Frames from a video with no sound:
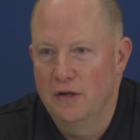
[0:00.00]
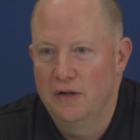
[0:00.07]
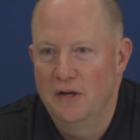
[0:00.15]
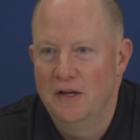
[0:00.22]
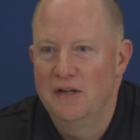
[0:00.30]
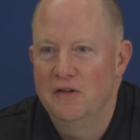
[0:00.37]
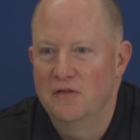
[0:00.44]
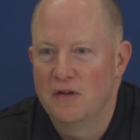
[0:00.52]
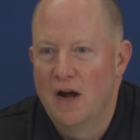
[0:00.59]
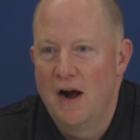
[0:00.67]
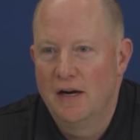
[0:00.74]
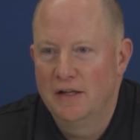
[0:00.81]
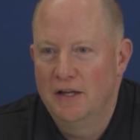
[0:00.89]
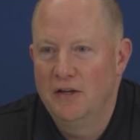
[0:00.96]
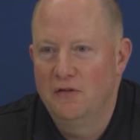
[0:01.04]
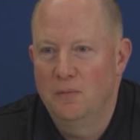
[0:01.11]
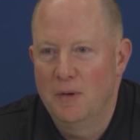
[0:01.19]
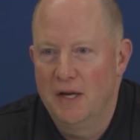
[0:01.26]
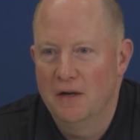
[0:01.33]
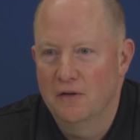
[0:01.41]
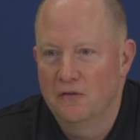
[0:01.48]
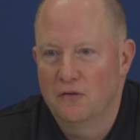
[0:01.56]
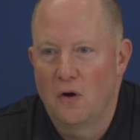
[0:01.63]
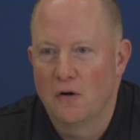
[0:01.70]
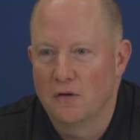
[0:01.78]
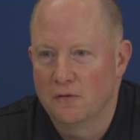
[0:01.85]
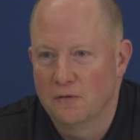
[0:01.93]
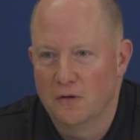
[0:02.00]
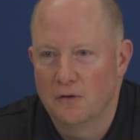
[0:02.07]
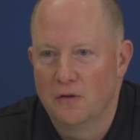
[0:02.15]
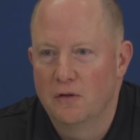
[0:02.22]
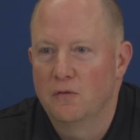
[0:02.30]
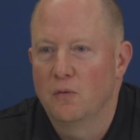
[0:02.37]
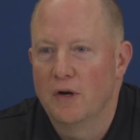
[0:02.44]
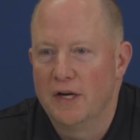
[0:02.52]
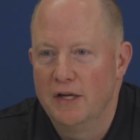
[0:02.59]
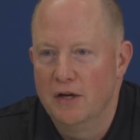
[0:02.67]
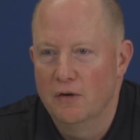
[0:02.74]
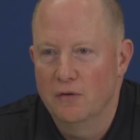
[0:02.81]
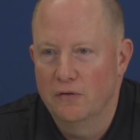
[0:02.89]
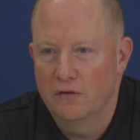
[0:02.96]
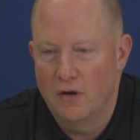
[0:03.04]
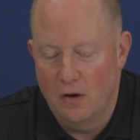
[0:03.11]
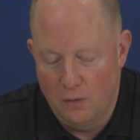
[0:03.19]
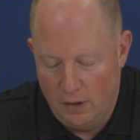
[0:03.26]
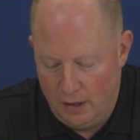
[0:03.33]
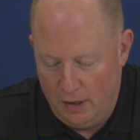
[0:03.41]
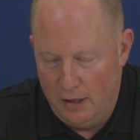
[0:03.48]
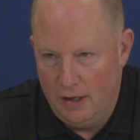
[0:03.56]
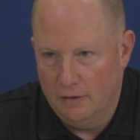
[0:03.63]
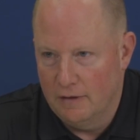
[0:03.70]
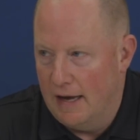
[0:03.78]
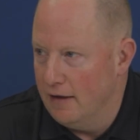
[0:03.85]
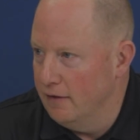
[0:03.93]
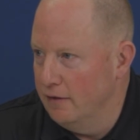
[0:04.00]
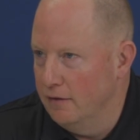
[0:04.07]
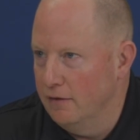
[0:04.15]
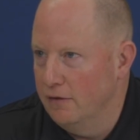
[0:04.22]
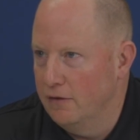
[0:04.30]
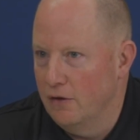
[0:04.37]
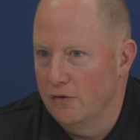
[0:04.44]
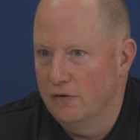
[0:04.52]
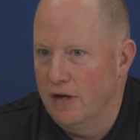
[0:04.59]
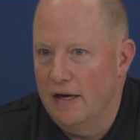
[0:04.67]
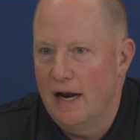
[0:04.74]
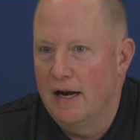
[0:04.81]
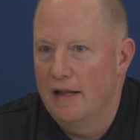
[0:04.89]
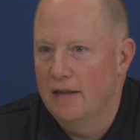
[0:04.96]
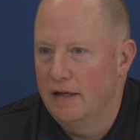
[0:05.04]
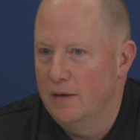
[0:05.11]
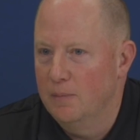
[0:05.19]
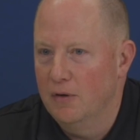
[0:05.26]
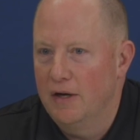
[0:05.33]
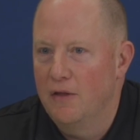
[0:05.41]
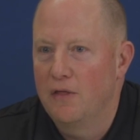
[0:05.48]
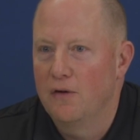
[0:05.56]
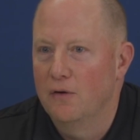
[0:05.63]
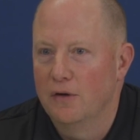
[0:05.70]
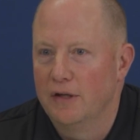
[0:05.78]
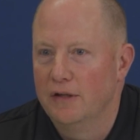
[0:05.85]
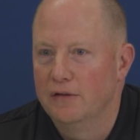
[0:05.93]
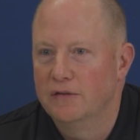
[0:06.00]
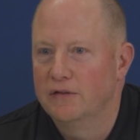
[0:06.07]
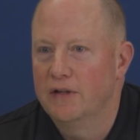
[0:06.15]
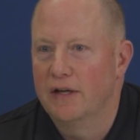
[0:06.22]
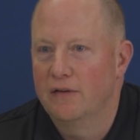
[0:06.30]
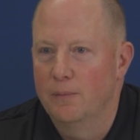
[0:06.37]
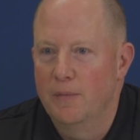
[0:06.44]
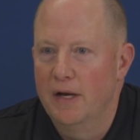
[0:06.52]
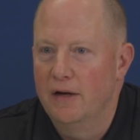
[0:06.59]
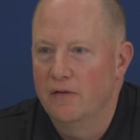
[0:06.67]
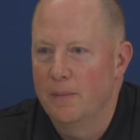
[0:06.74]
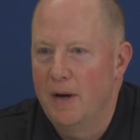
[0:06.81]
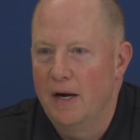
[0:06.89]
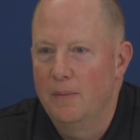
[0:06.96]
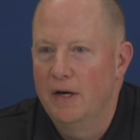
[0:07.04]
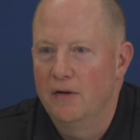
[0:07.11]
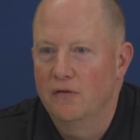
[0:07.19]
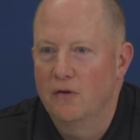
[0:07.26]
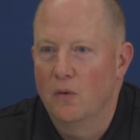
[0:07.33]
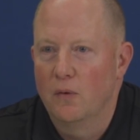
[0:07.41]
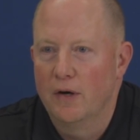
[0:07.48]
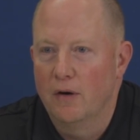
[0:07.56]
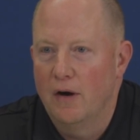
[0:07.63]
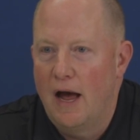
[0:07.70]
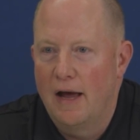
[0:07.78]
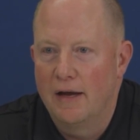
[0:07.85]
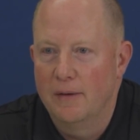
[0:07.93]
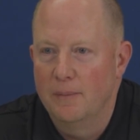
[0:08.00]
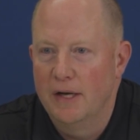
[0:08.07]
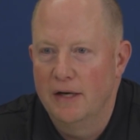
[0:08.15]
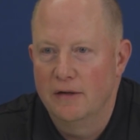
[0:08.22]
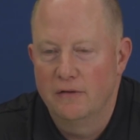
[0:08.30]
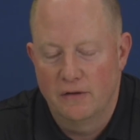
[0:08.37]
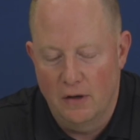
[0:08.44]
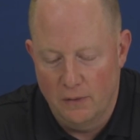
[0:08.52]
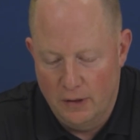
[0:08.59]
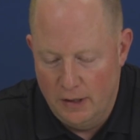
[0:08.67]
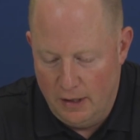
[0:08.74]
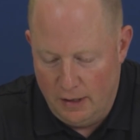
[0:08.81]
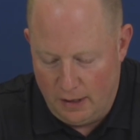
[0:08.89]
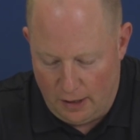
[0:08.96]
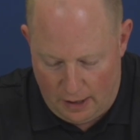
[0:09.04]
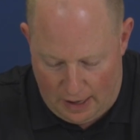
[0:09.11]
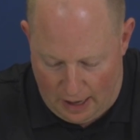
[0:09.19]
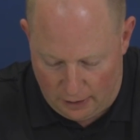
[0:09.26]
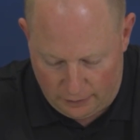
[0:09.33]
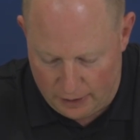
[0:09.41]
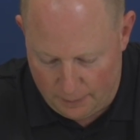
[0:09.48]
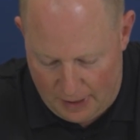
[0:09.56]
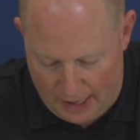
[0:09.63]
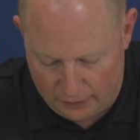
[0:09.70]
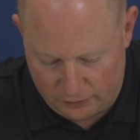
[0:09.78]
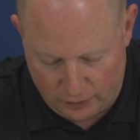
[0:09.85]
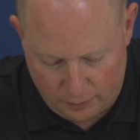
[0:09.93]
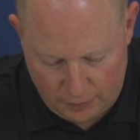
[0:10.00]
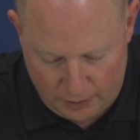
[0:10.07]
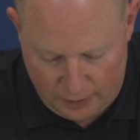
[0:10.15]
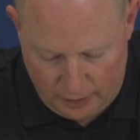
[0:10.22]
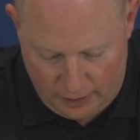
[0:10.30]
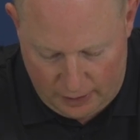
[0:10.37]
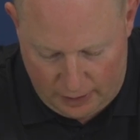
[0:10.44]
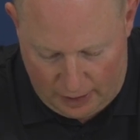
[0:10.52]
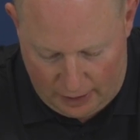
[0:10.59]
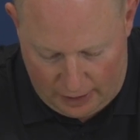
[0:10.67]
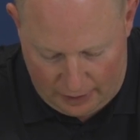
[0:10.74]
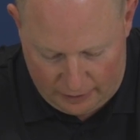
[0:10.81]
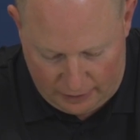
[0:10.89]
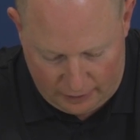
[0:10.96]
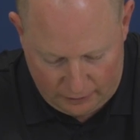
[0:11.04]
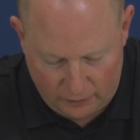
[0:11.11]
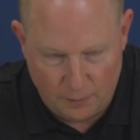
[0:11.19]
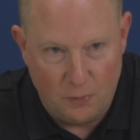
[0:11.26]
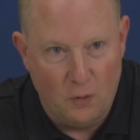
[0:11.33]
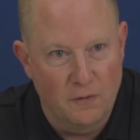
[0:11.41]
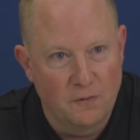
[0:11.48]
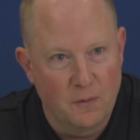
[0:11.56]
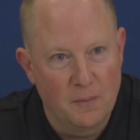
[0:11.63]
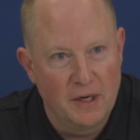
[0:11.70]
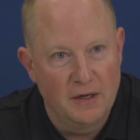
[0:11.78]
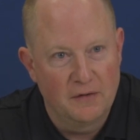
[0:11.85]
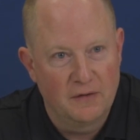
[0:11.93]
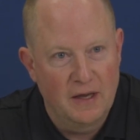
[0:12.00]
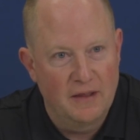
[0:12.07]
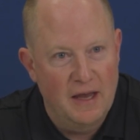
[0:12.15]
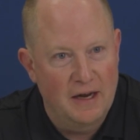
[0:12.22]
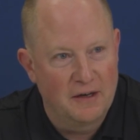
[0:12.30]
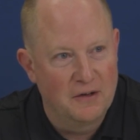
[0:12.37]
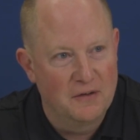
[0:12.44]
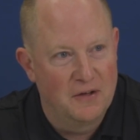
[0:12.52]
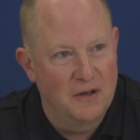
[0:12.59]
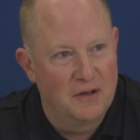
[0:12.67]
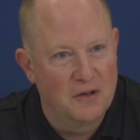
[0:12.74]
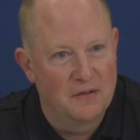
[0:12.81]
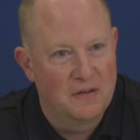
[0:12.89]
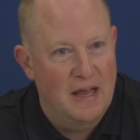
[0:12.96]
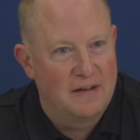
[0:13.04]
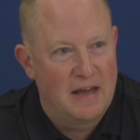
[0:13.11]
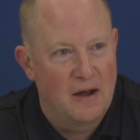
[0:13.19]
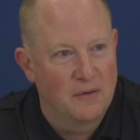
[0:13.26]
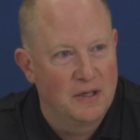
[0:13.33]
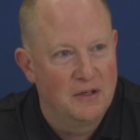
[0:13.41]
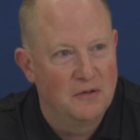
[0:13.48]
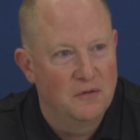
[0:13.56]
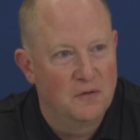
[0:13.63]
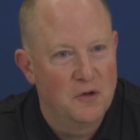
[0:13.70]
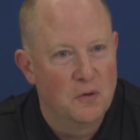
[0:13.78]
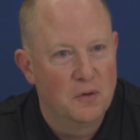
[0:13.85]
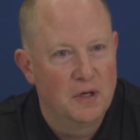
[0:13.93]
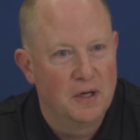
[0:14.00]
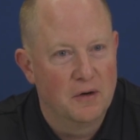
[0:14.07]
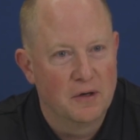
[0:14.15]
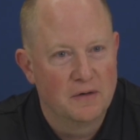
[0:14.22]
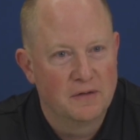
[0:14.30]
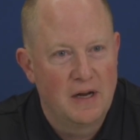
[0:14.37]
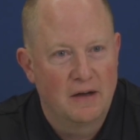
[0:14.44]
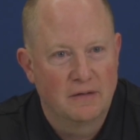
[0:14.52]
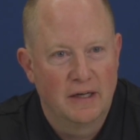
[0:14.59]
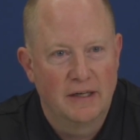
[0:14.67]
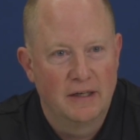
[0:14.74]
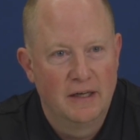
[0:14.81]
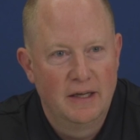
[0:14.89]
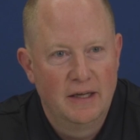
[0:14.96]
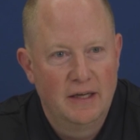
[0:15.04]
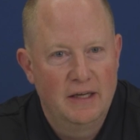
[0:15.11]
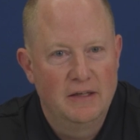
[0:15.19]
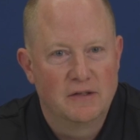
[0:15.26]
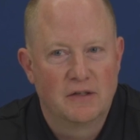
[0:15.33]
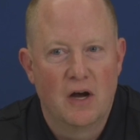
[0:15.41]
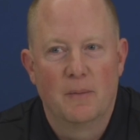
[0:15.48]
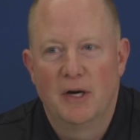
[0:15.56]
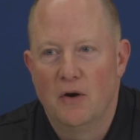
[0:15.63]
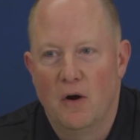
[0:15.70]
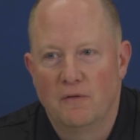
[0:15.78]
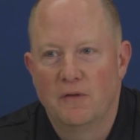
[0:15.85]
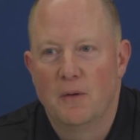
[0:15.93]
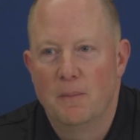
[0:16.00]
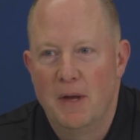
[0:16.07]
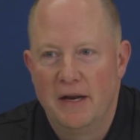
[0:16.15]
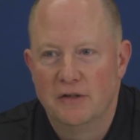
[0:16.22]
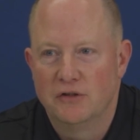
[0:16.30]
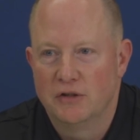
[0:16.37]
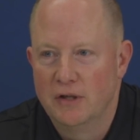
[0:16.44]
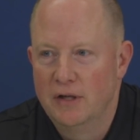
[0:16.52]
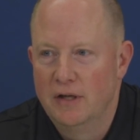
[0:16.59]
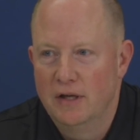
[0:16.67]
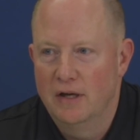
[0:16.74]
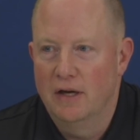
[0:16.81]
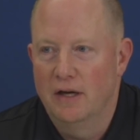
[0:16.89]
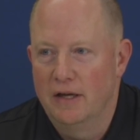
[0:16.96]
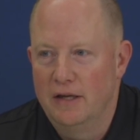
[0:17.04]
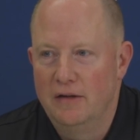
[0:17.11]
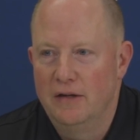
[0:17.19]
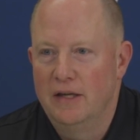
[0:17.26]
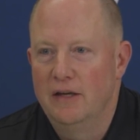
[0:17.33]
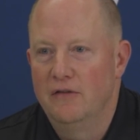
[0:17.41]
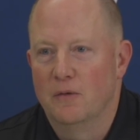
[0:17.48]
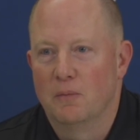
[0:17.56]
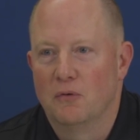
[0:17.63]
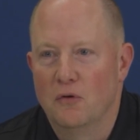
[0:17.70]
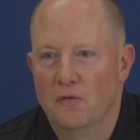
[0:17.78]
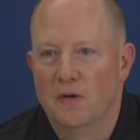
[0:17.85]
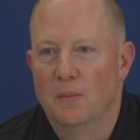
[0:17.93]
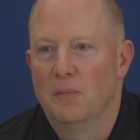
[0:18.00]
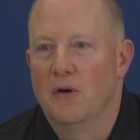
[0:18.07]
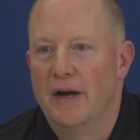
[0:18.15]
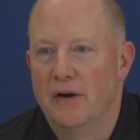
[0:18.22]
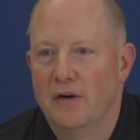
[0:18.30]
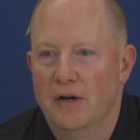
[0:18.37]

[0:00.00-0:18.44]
He, he's he's been a starter for three years. So last, Thursday night, I think he played 36 minutes. It might have been his career high in minutes. So uh, I'll let him answer, but I, I, think it's important for me to say that because that's how he's viewed here. It's not like he's coming off the bench uh, he, he's a proven player